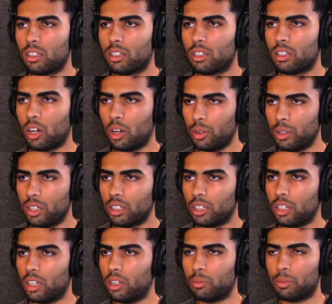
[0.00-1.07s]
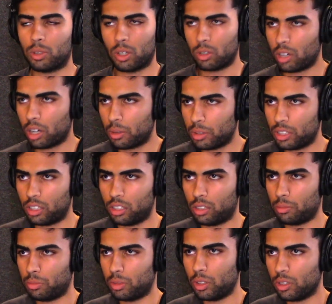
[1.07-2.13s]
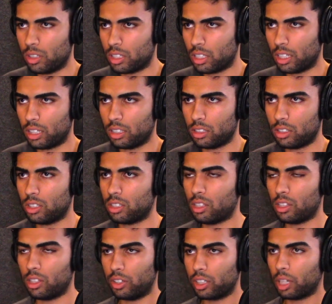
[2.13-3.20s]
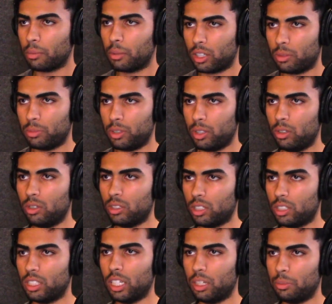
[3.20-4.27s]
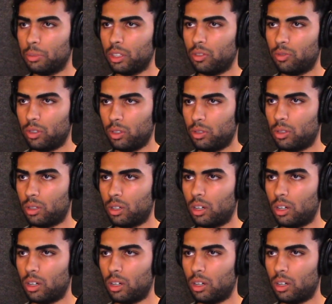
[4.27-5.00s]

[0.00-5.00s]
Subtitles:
coding and programming and computer science, just learning about computers is going to be the future.